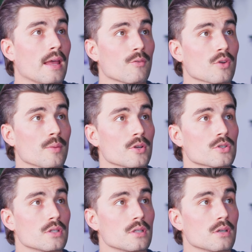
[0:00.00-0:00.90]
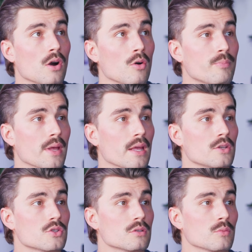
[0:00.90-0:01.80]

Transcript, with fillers: And if we come here to the home page,